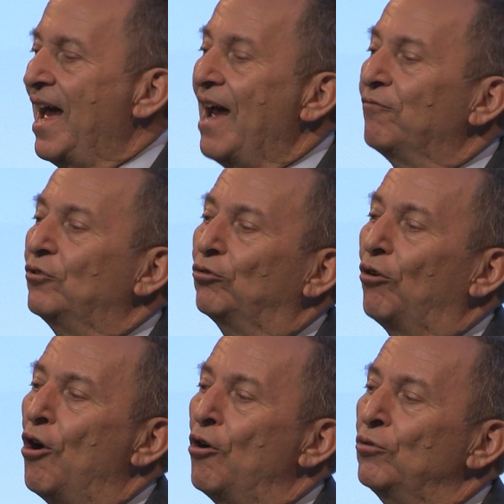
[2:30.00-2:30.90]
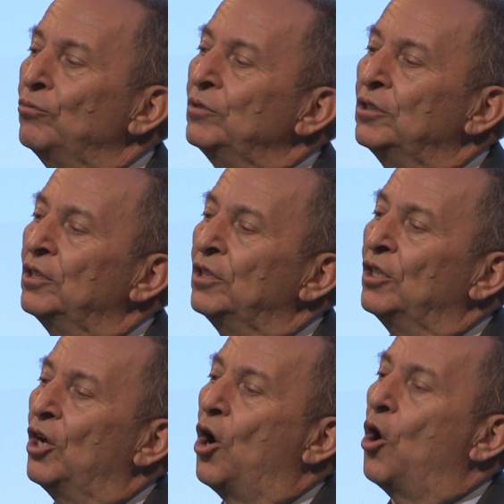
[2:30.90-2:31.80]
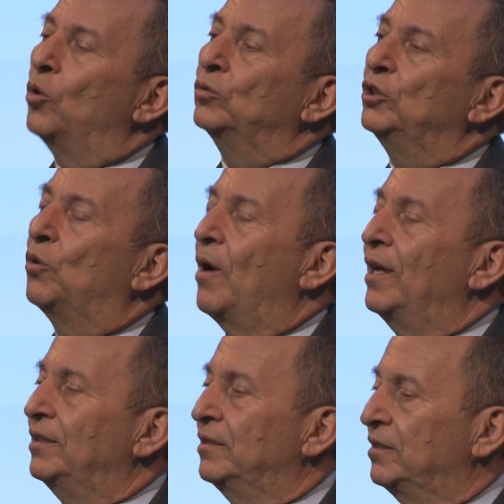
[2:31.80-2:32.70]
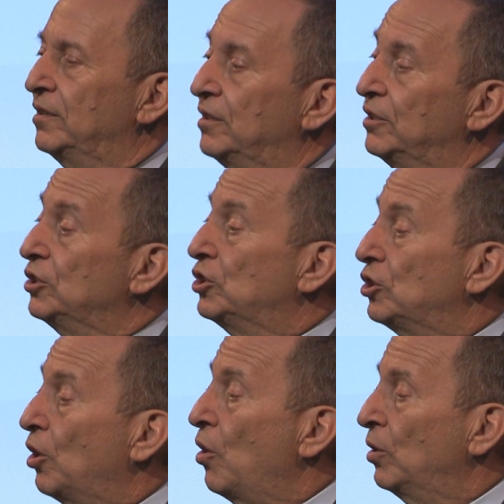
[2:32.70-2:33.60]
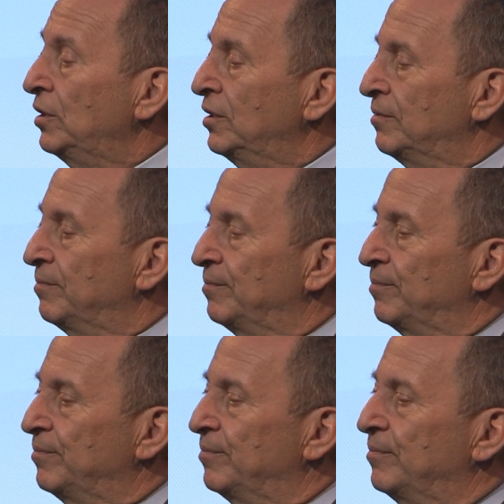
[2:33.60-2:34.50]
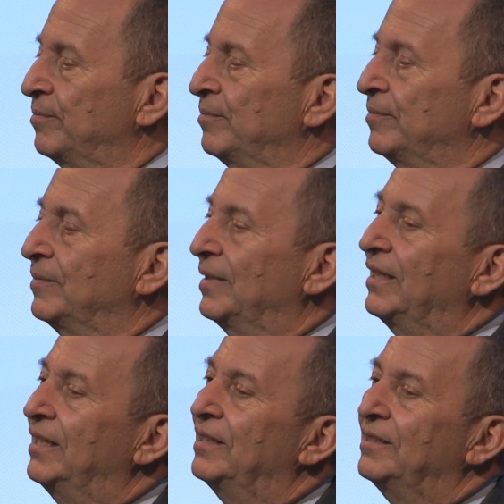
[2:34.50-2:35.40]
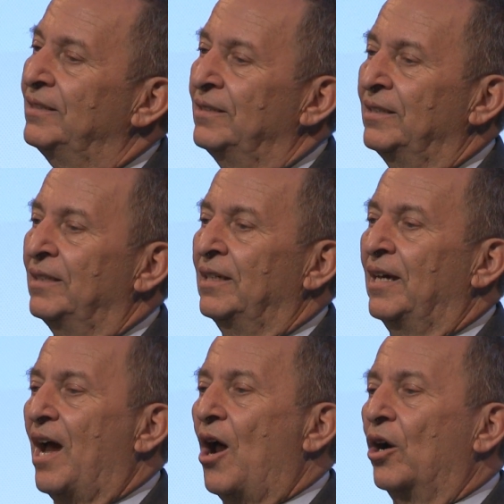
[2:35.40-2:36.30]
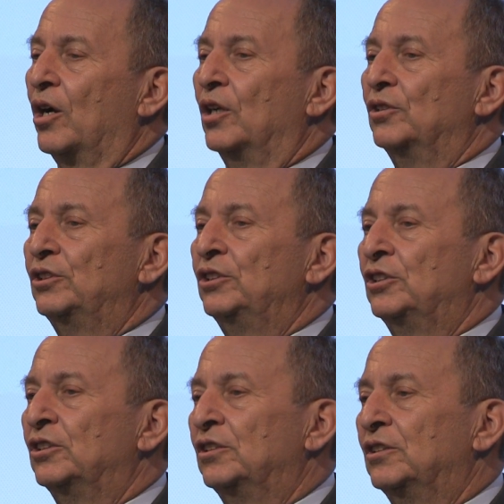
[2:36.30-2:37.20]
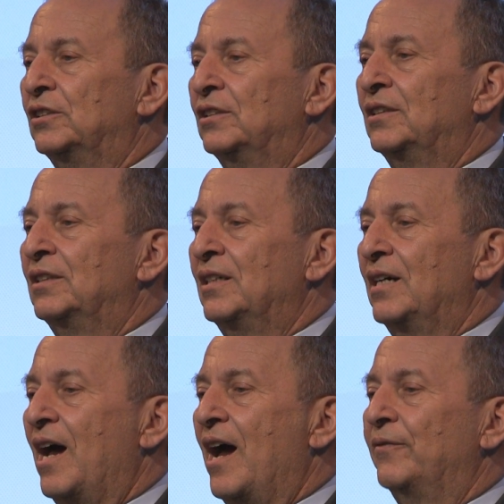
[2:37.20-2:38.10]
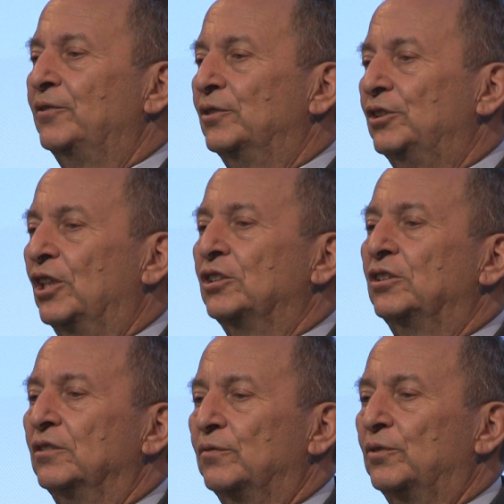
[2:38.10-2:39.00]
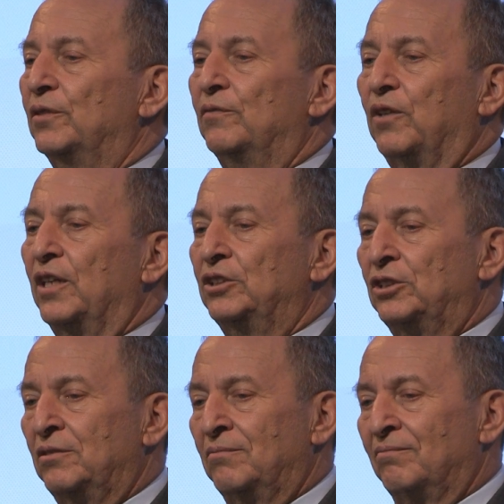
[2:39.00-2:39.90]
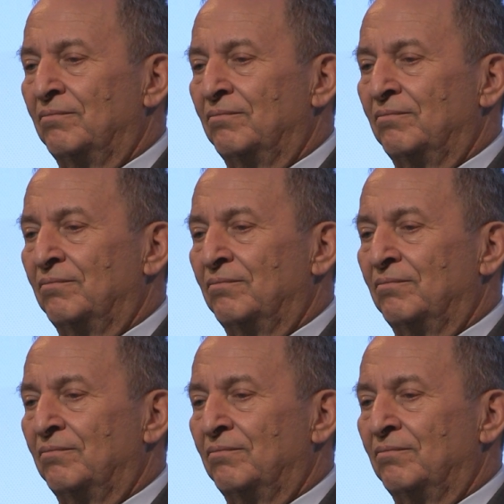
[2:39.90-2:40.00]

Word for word: have grown only quite slowly in our countries after adjusting for inflation.